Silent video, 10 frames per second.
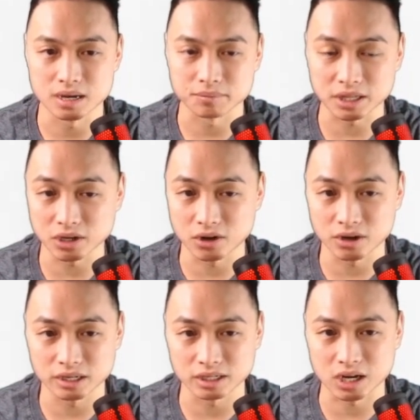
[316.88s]
They are
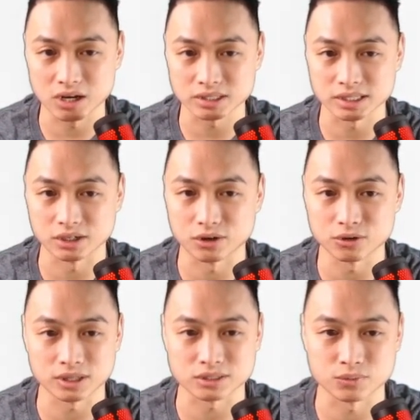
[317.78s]
in a constant
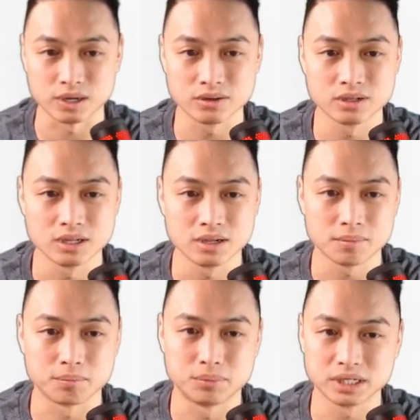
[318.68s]
growth as well,
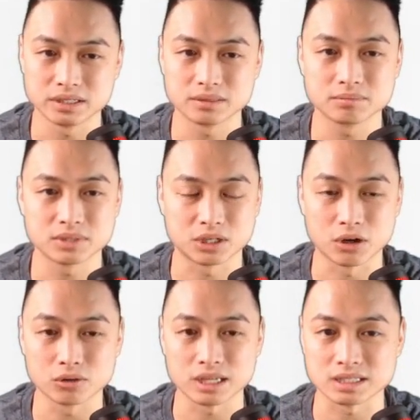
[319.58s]
but the
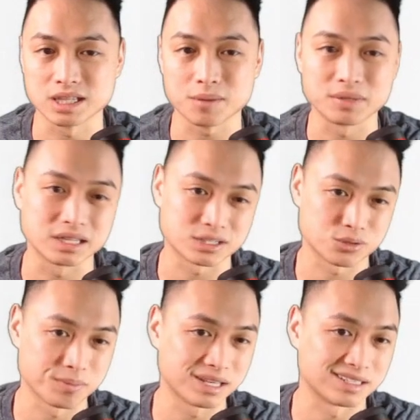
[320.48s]
growth has not been that
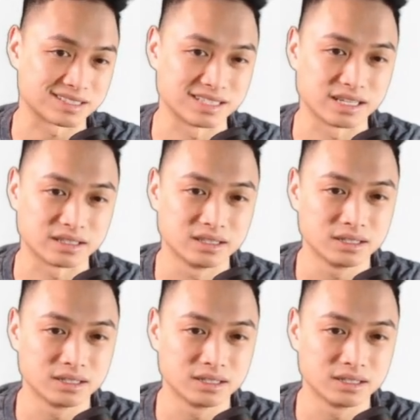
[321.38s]
tremendous yet.